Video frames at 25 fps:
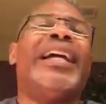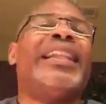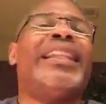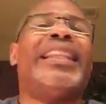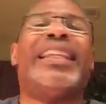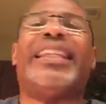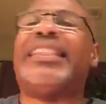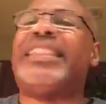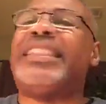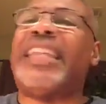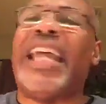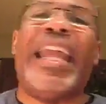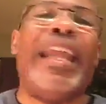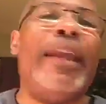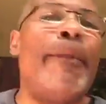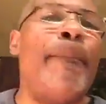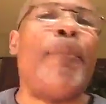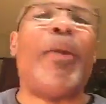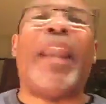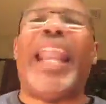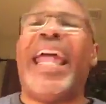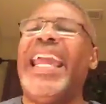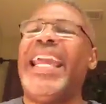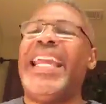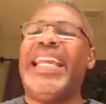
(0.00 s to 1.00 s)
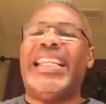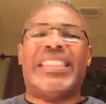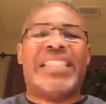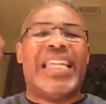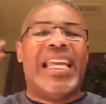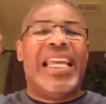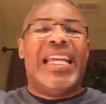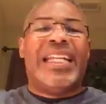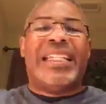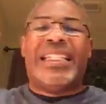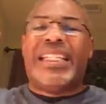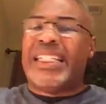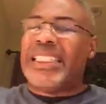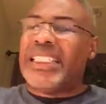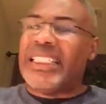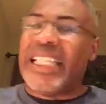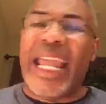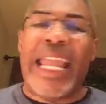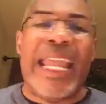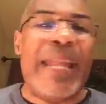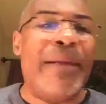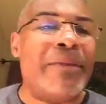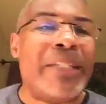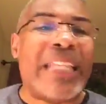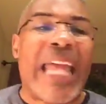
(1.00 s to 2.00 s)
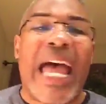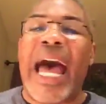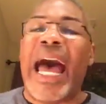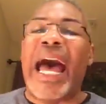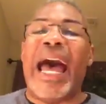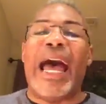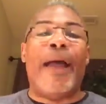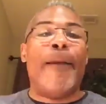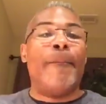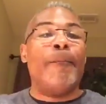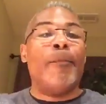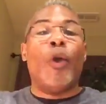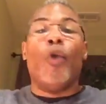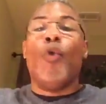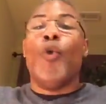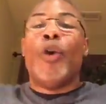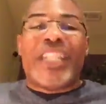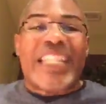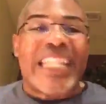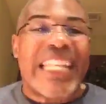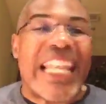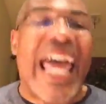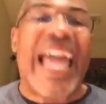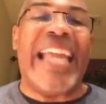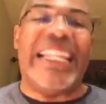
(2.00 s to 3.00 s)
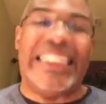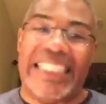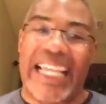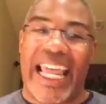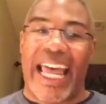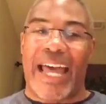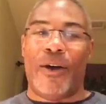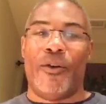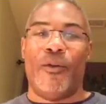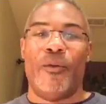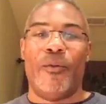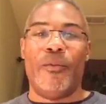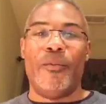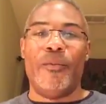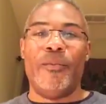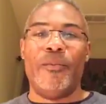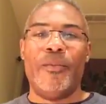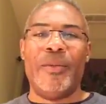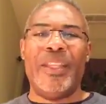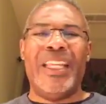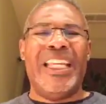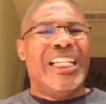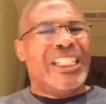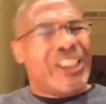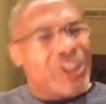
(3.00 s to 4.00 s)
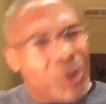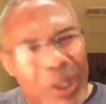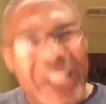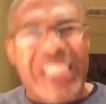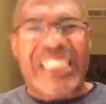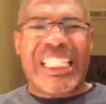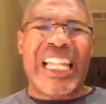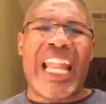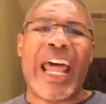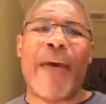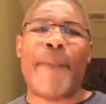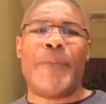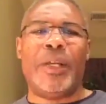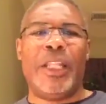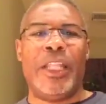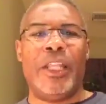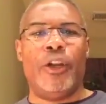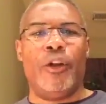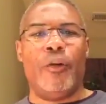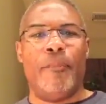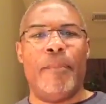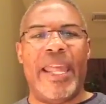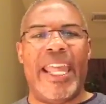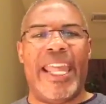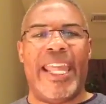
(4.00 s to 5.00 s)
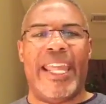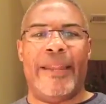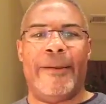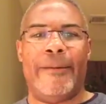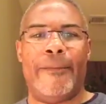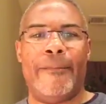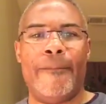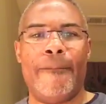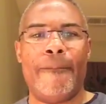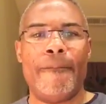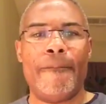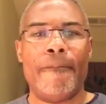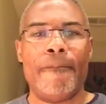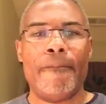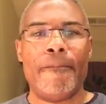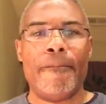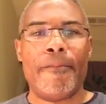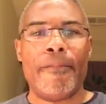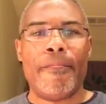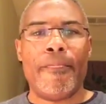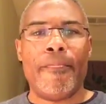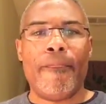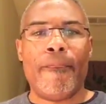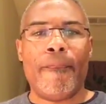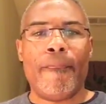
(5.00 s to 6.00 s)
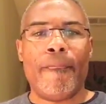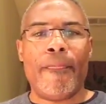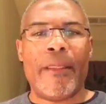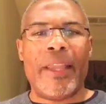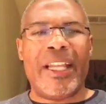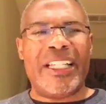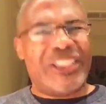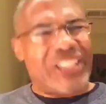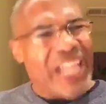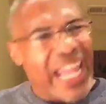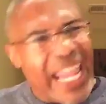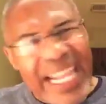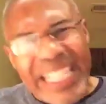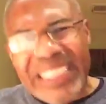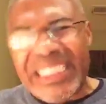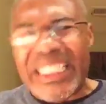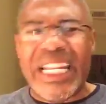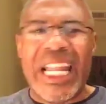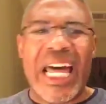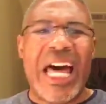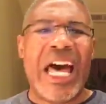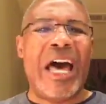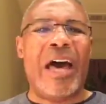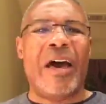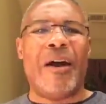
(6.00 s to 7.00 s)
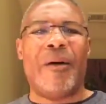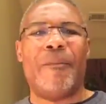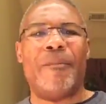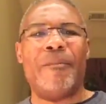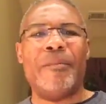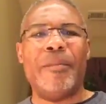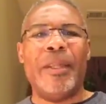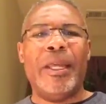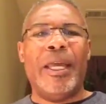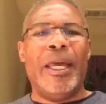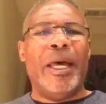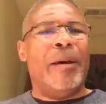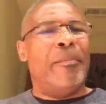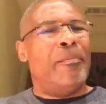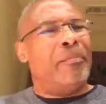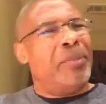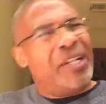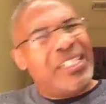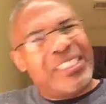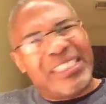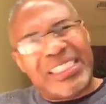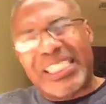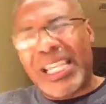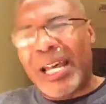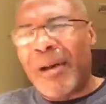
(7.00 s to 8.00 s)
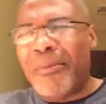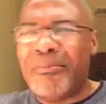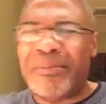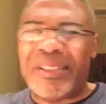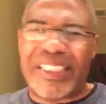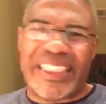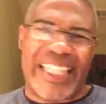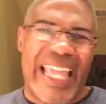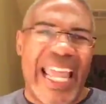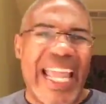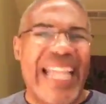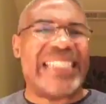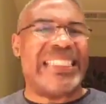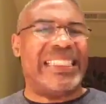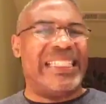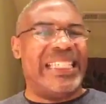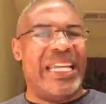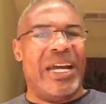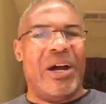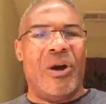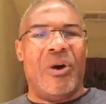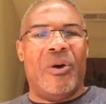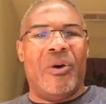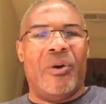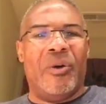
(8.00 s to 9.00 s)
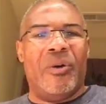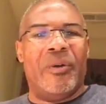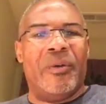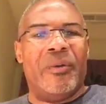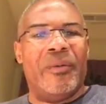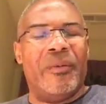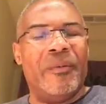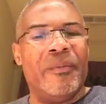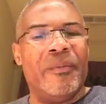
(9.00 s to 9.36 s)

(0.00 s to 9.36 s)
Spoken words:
the same place, the same time with the lights out. Switch it up a little bit. Change it up. Put something sexy on.